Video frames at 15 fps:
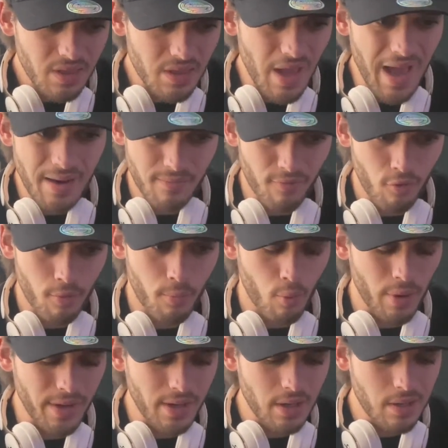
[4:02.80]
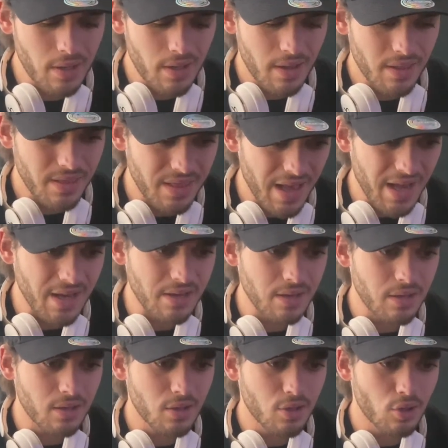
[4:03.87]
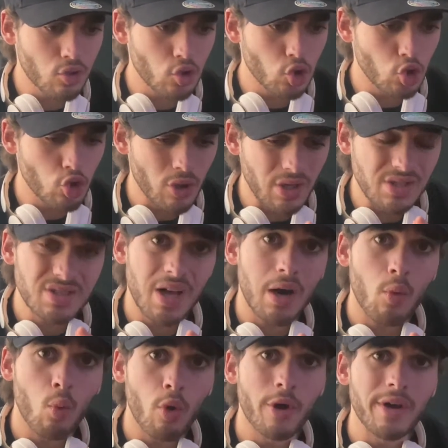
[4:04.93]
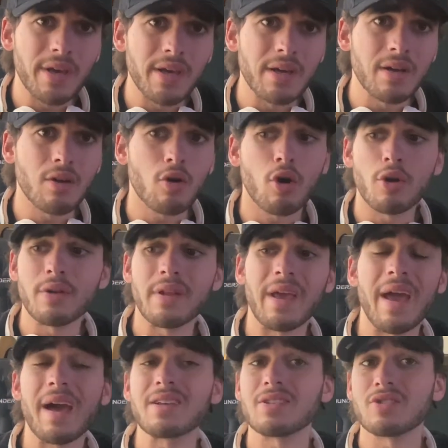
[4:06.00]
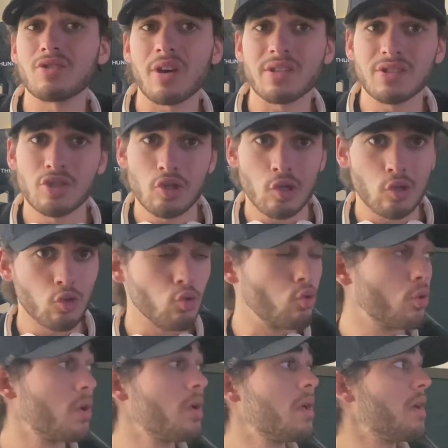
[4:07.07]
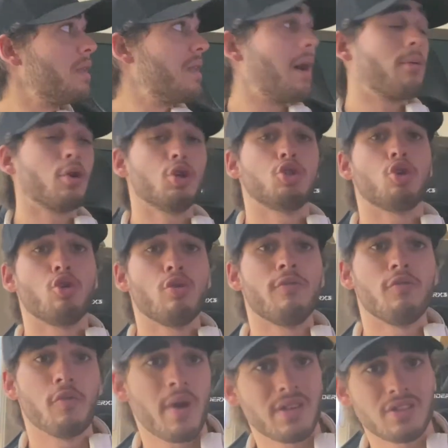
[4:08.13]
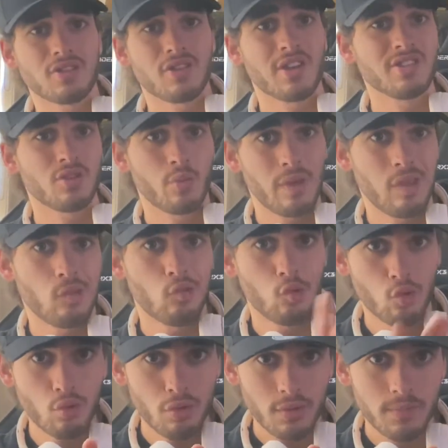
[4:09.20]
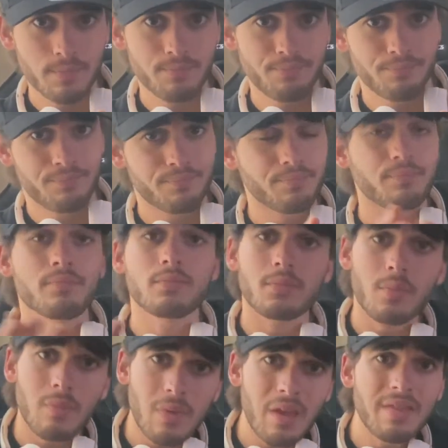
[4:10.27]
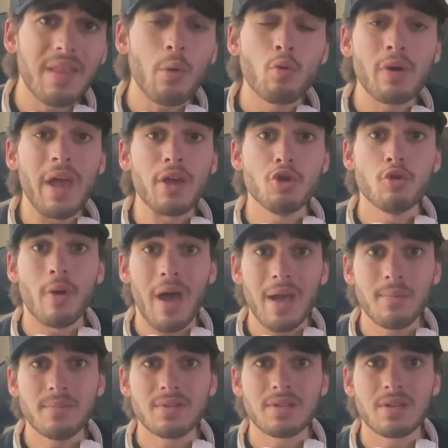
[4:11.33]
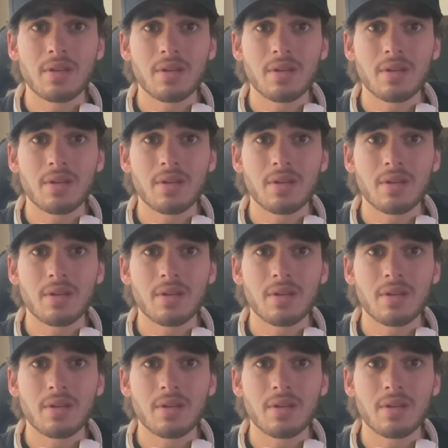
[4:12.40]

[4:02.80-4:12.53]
and for a boy, then you can start working on the exercises you can do. Now I'm going to show you a few exercises we can do that will get you abs.